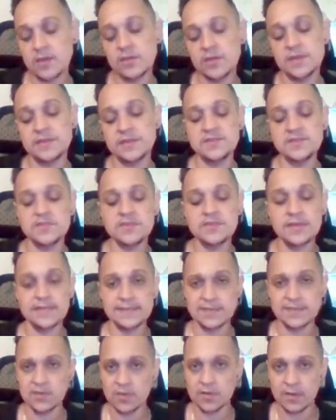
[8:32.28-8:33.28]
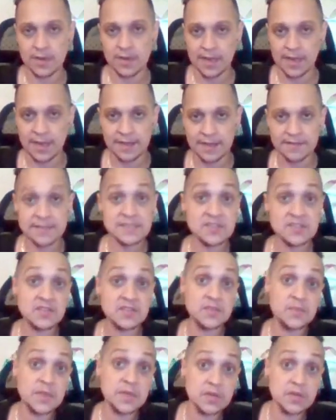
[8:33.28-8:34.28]
you can do that. So this
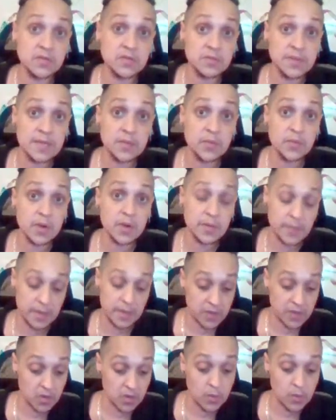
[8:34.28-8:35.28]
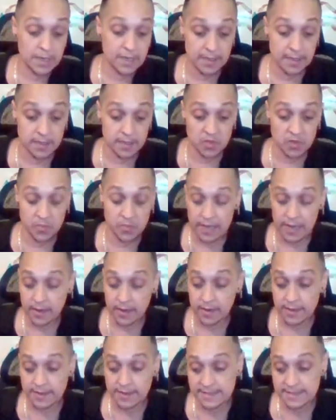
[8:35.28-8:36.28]
could be you, Libra. Maybe you're waiting on your
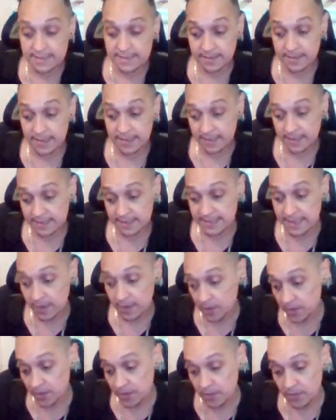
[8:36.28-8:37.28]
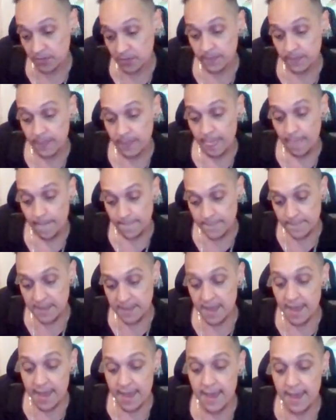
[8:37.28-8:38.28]
parent to like tell you,
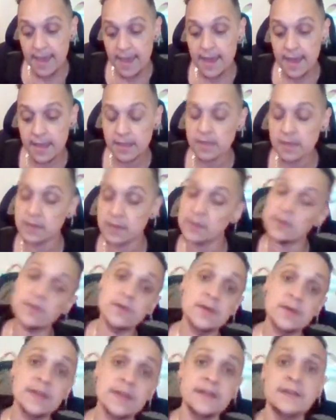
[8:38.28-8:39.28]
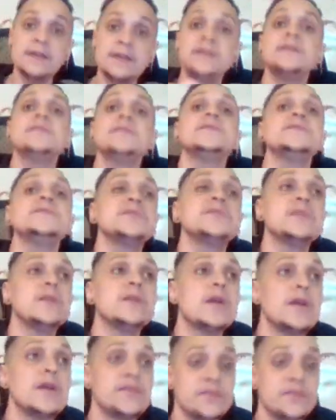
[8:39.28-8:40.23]
yeah, here's our